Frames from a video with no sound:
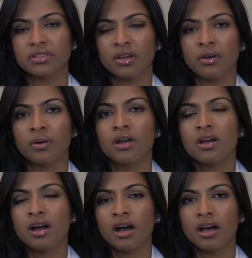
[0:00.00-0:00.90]
So
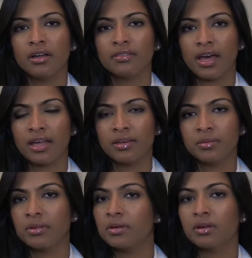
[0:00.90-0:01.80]
that
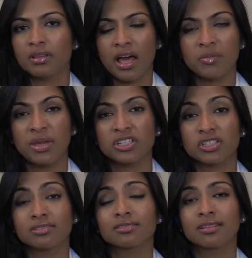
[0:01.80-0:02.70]
a lot of
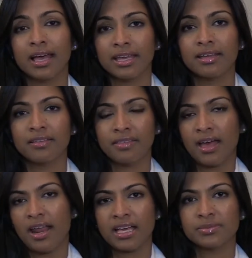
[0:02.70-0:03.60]
patients like
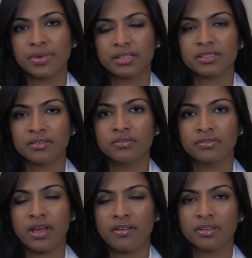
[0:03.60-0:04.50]
that aspect of
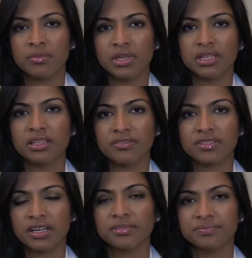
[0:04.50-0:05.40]
having a mini lift
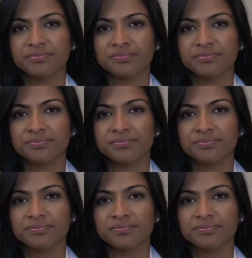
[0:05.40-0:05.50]
done.